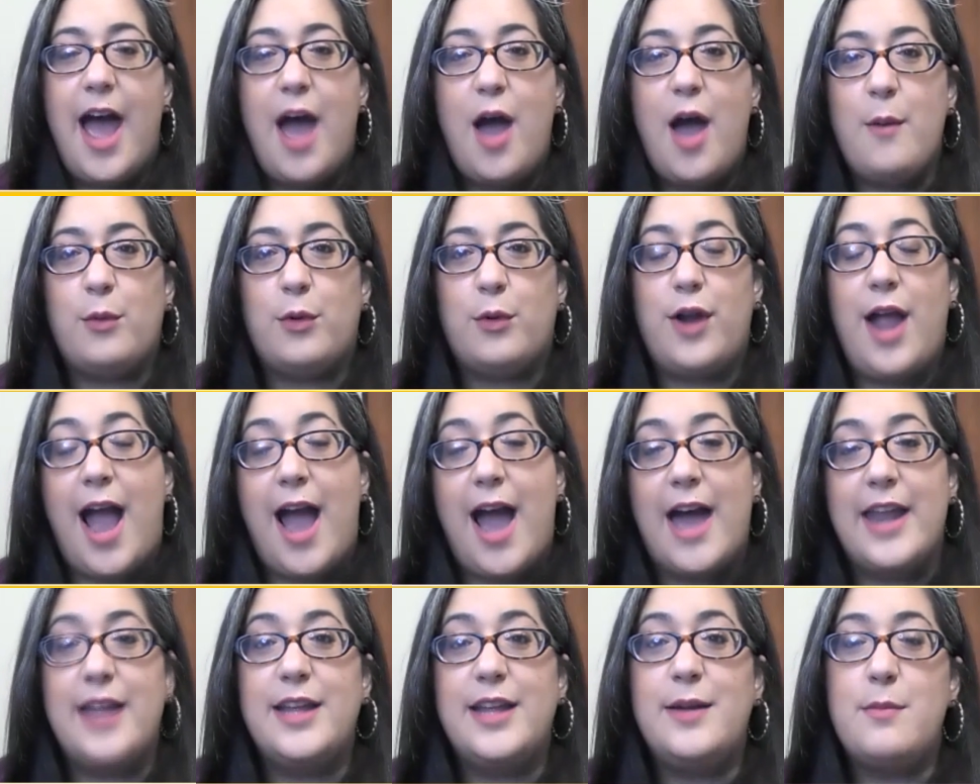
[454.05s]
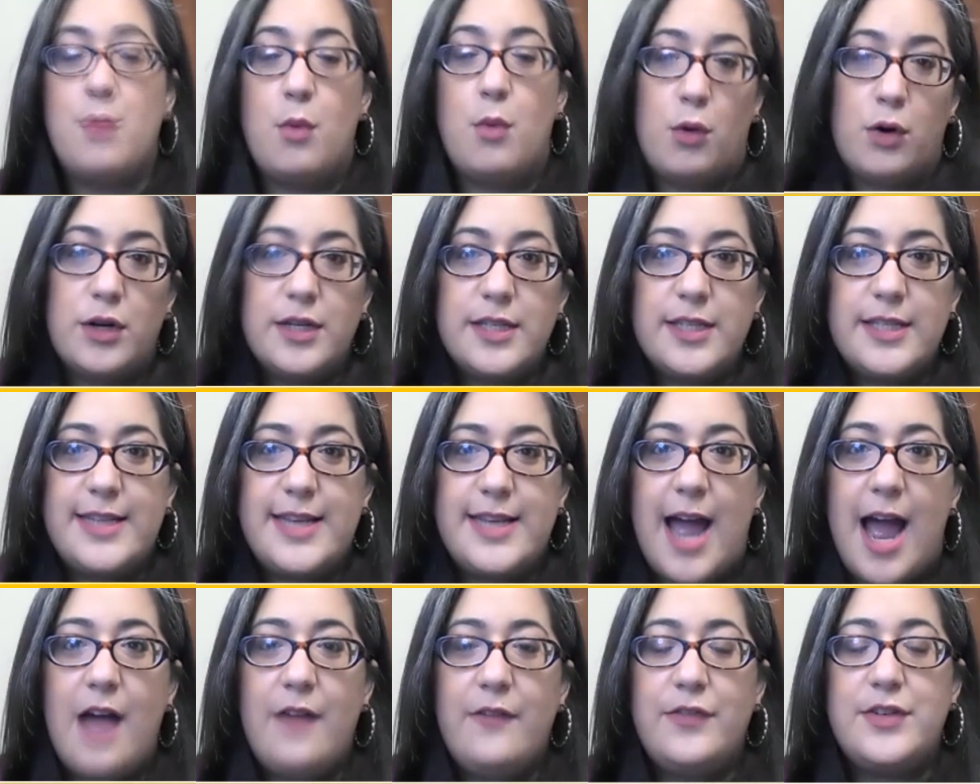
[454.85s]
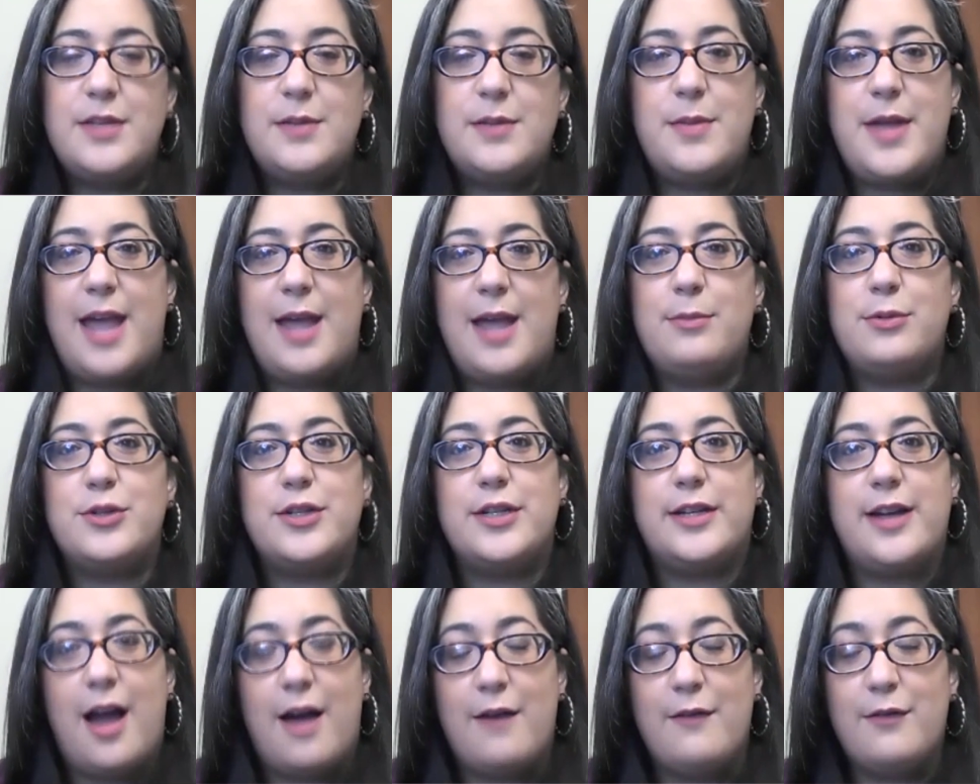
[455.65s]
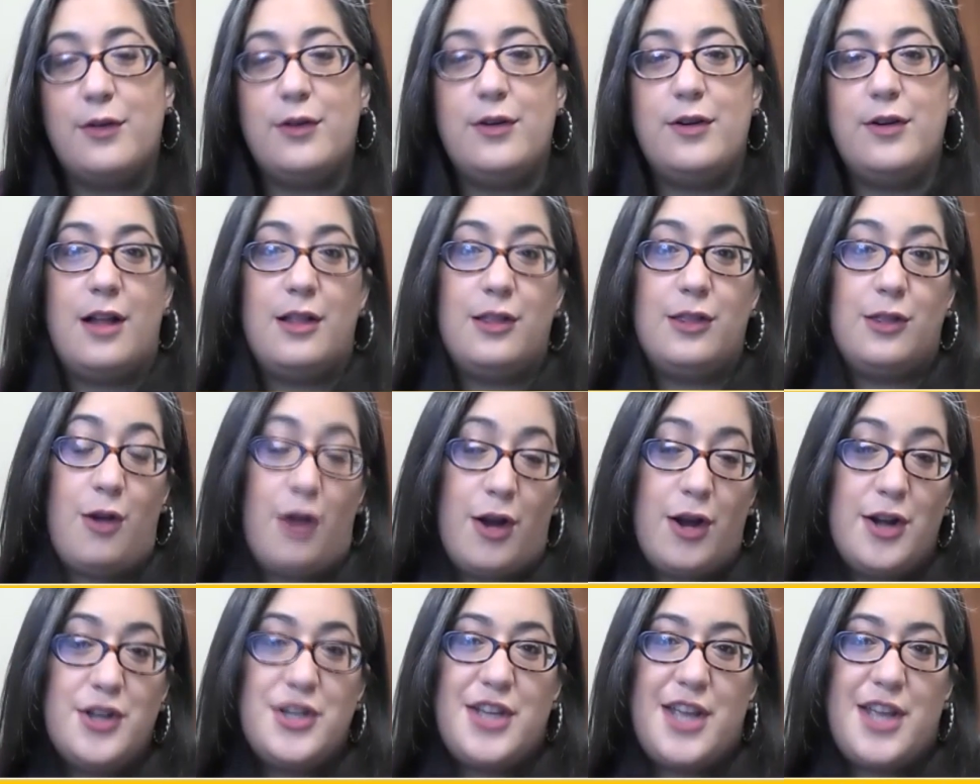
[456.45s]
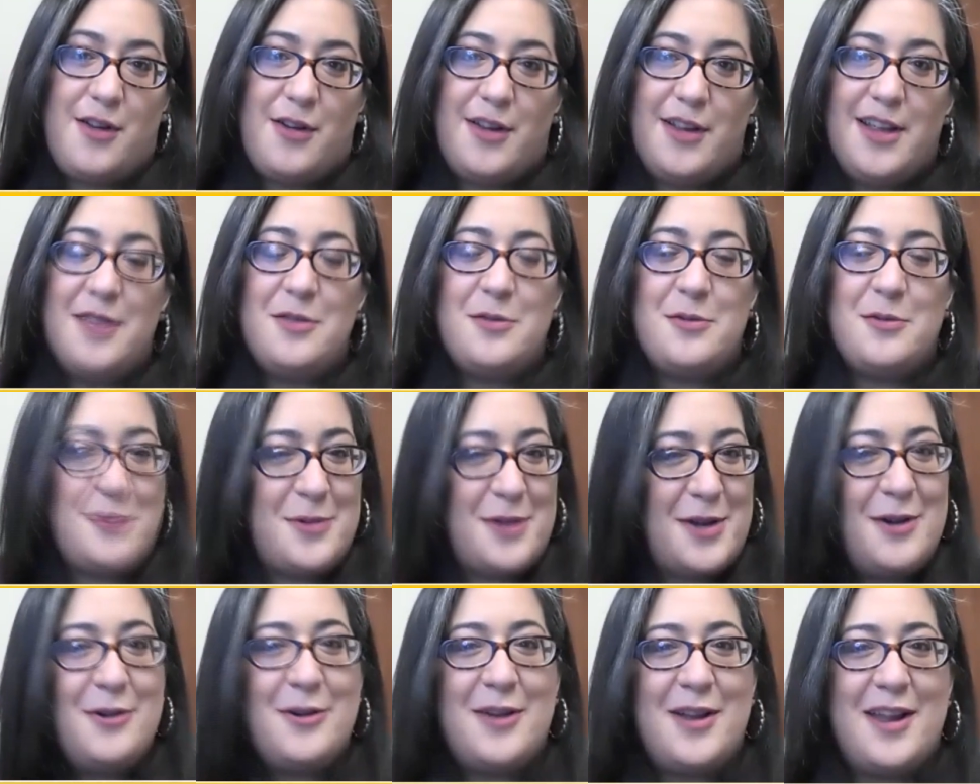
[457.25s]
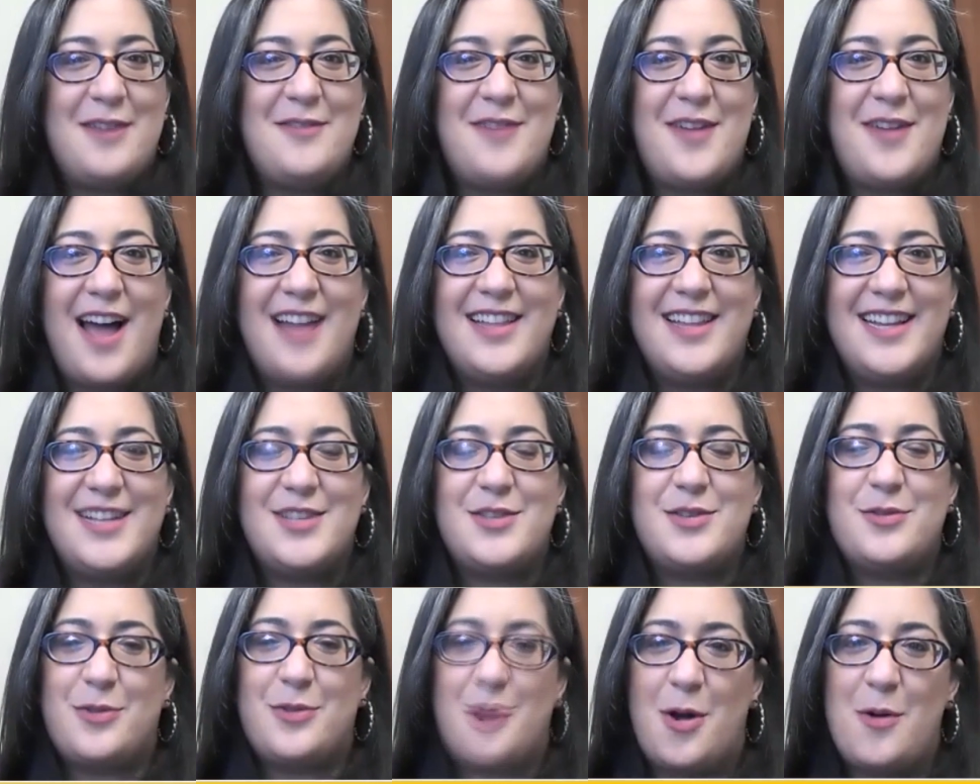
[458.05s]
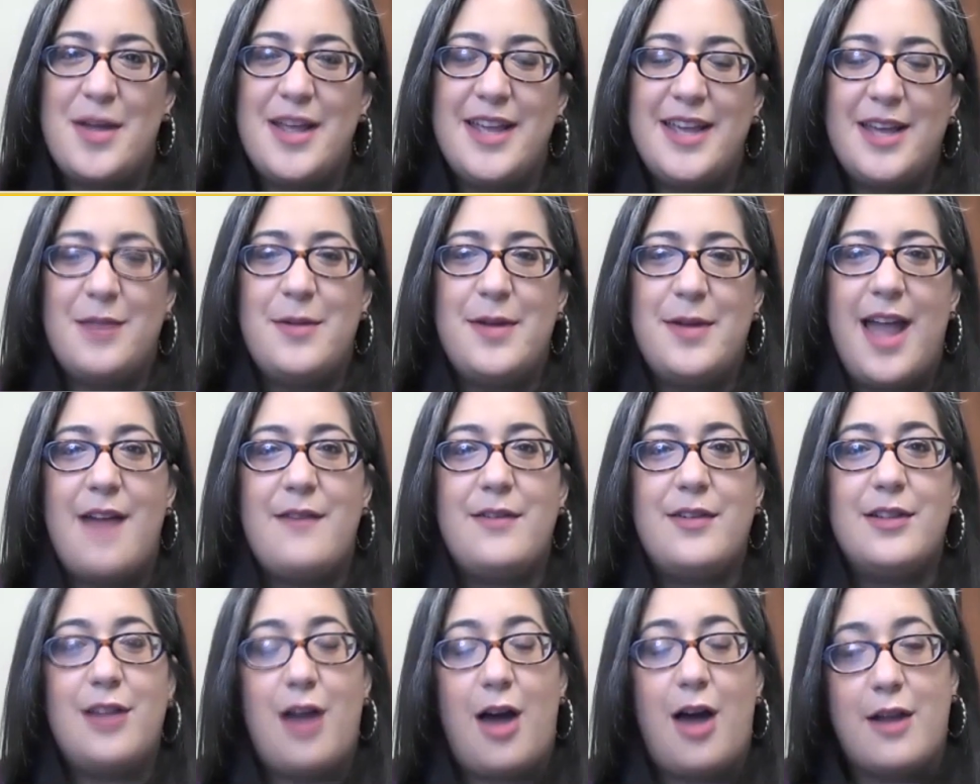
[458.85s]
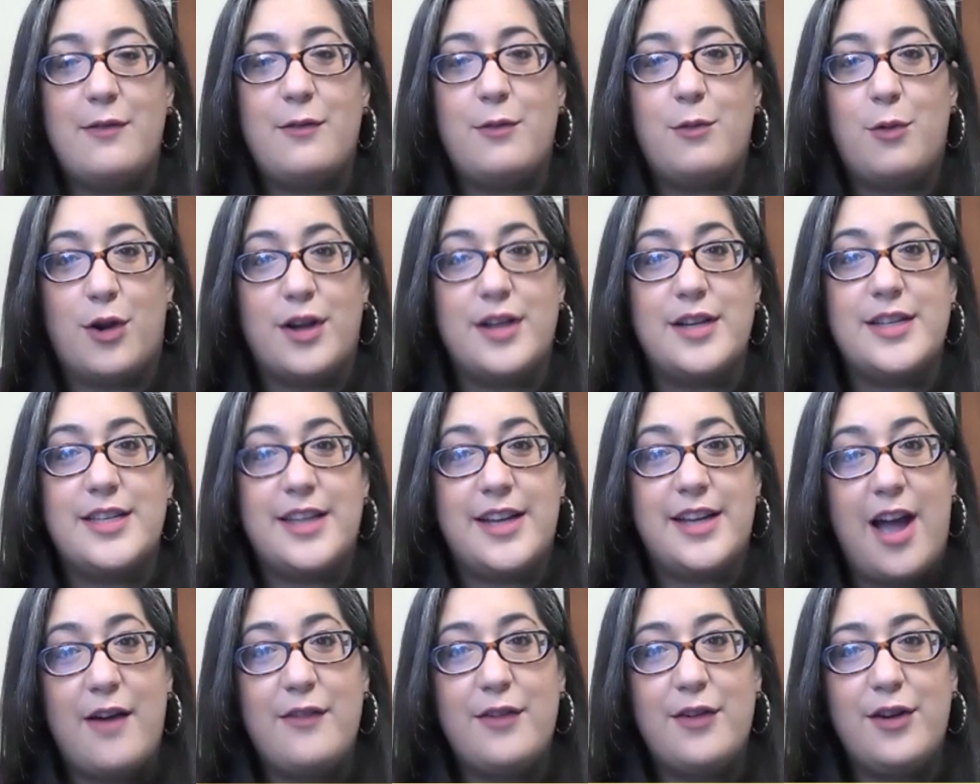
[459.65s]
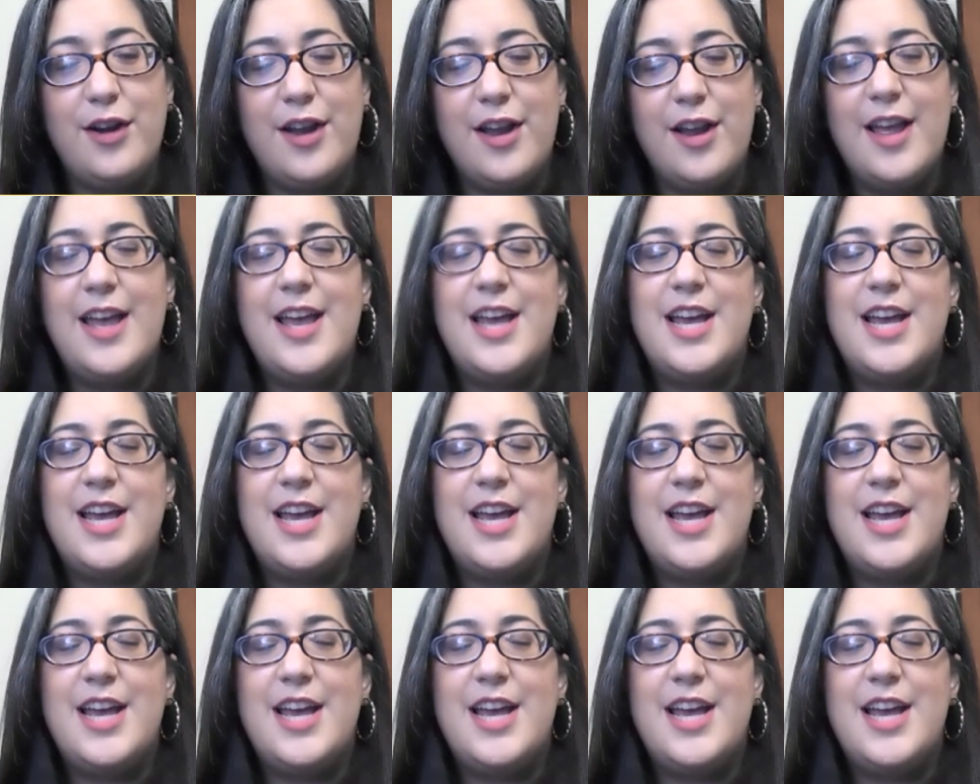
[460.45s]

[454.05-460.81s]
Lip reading: We're adding more staff to be able to cover a large area. The Rio Grande Valley is growing and we have a lot of work to cover.